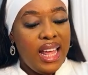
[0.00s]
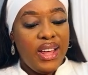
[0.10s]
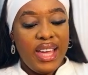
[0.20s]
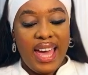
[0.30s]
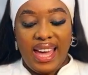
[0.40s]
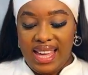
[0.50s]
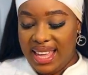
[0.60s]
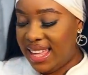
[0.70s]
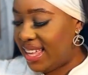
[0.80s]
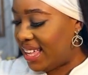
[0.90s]
Okay,
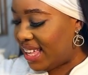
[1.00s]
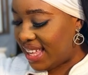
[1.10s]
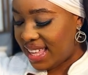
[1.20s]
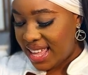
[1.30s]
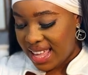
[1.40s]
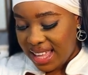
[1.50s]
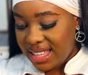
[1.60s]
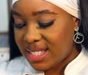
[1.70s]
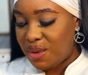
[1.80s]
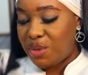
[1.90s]

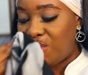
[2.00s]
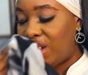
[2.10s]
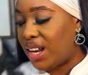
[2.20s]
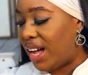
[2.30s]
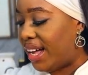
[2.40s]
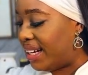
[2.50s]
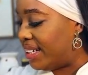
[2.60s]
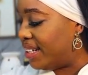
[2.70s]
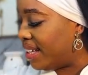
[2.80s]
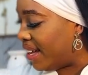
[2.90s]
so moving
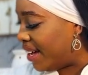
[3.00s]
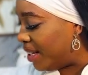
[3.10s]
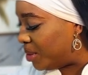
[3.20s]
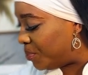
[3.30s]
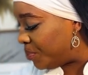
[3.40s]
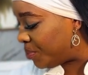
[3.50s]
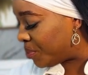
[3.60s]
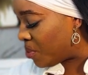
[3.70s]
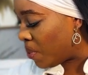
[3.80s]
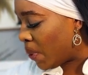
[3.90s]
on.
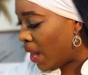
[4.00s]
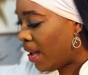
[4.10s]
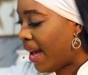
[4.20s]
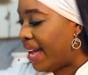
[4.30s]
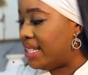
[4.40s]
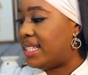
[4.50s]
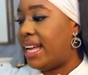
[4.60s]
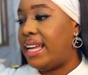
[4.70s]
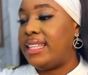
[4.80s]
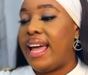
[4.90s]
I
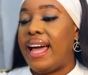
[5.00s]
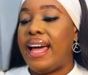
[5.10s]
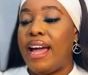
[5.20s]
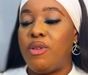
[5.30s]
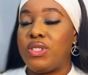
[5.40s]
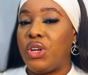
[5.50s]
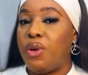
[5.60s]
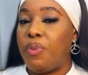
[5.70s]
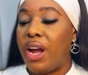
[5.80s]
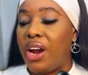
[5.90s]
decided that I was
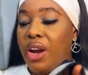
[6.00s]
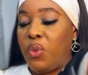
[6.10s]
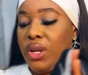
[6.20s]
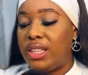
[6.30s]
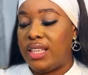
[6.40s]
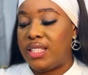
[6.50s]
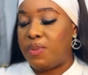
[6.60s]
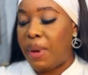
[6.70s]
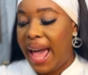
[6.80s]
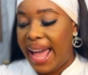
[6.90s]
gonna pair it with
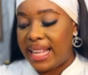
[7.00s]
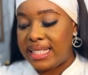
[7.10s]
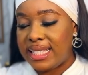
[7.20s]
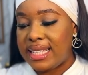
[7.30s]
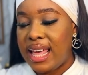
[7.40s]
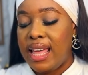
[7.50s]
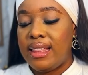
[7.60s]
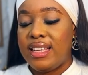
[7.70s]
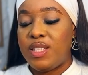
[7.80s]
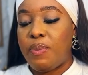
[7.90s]
this pants.
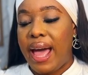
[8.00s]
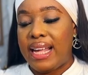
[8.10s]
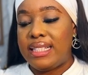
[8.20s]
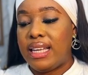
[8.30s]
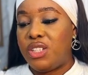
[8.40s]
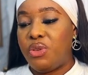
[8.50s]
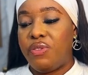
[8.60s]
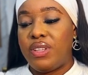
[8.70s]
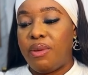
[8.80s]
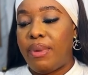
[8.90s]
This pants are
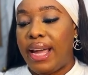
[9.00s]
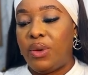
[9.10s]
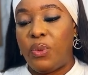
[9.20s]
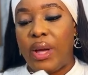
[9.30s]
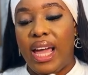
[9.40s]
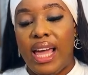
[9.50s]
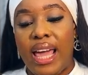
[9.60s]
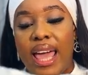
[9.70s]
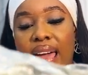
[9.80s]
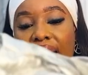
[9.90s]
thrifted, by the
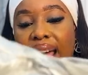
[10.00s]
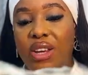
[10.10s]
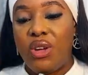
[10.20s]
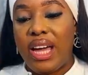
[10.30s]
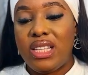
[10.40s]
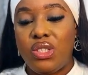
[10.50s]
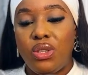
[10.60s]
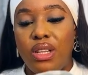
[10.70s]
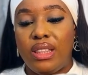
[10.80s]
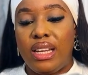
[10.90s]
way. And you guys
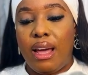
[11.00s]
know the thing